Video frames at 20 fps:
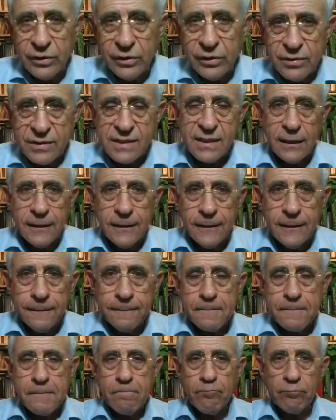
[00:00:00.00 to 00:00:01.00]
see
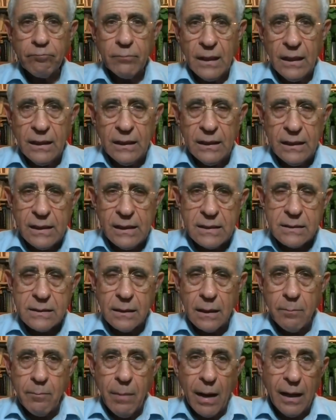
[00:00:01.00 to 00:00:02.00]
is
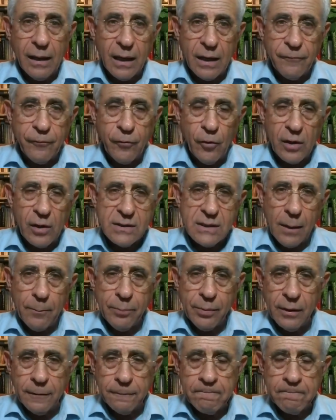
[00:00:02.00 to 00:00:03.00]
in Bahrain, for
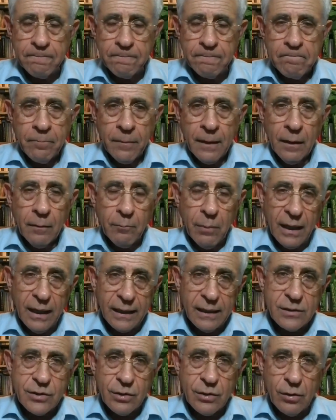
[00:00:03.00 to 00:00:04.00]
example. Bahrain,
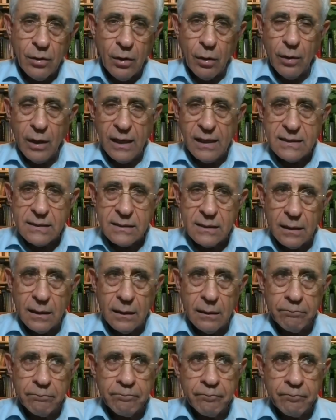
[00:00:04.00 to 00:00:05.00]
as you know, has
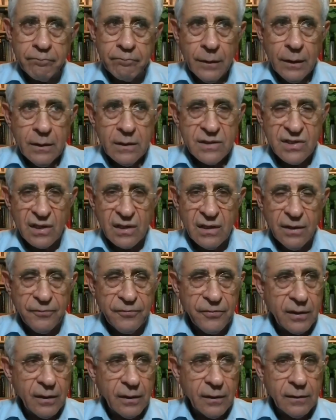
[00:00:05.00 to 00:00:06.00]

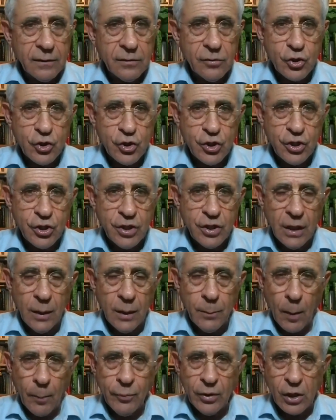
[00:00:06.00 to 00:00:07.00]
significant Shia
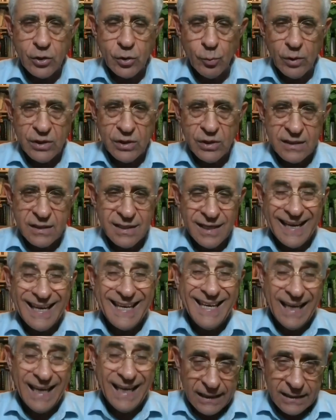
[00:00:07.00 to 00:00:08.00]
population which is
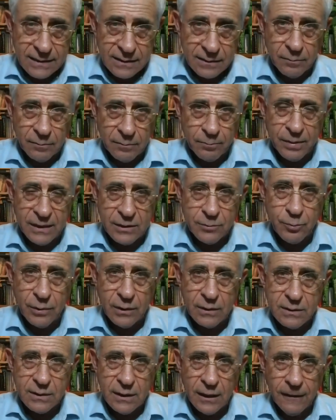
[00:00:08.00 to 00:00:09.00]
against the peace with
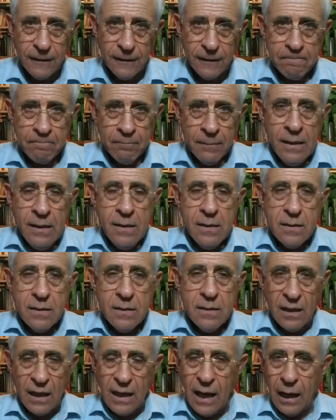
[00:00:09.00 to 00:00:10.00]
Israel.
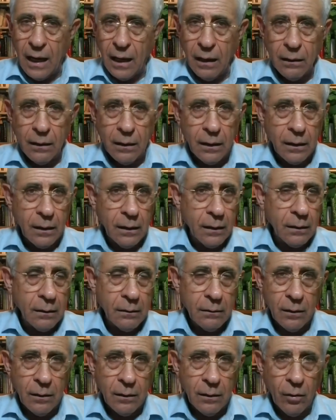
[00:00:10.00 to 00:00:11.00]
They
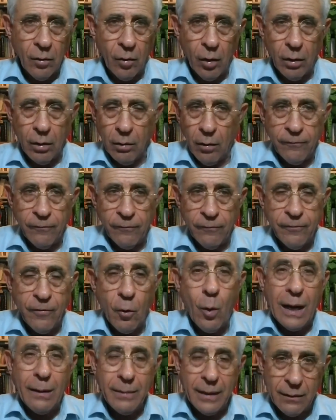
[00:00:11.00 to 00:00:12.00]
are
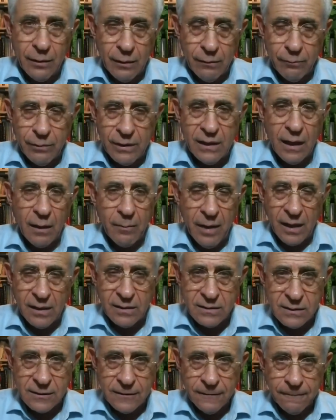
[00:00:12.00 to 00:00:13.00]
overwhelmingly with
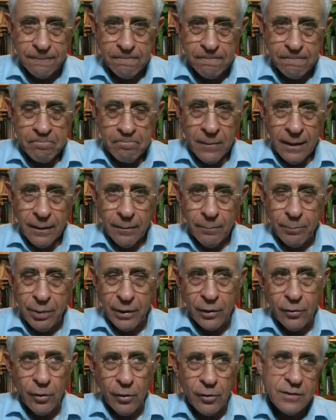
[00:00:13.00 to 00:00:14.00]
Hamas
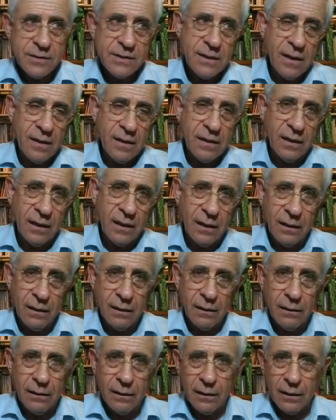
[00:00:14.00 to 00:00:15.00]
because
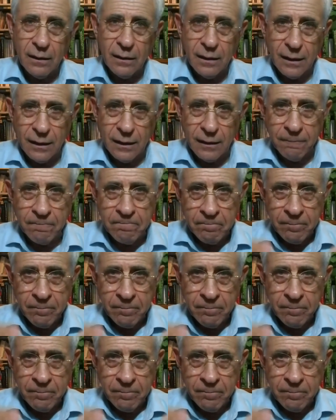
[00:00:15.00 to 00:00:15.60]
their